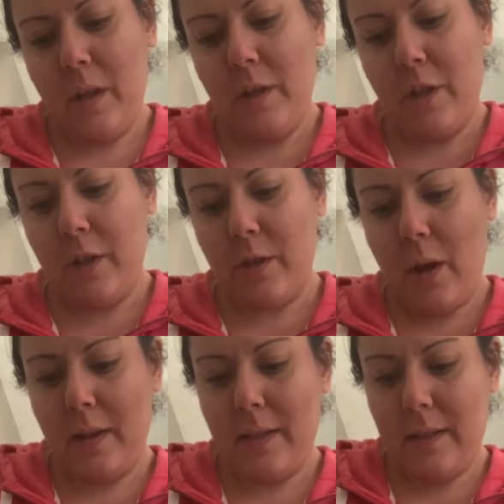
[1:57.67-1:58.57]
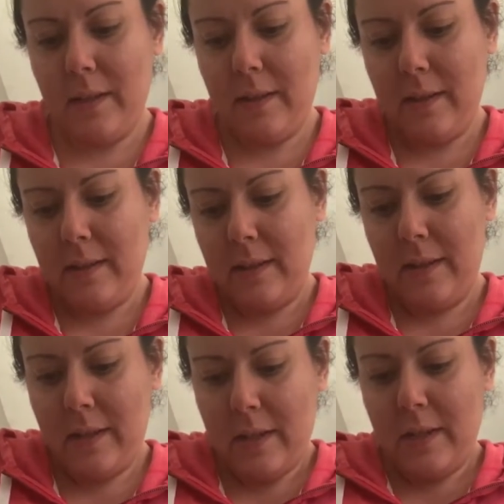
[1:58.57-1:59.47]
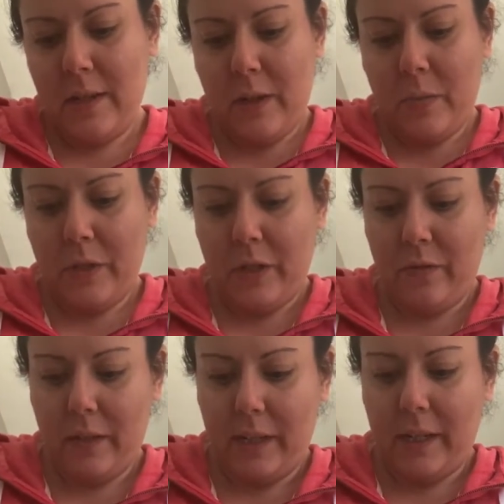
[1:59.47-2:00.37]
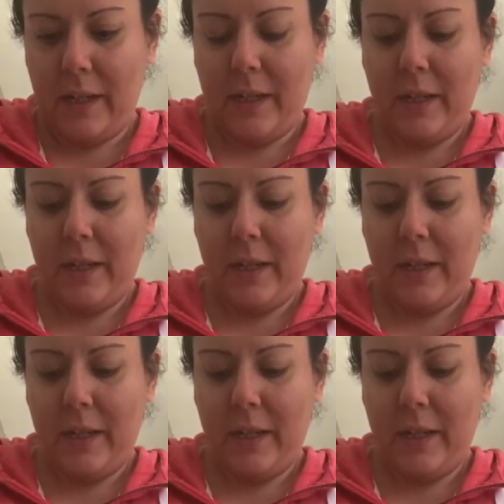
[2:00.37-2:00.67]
to the sauce, which is really good.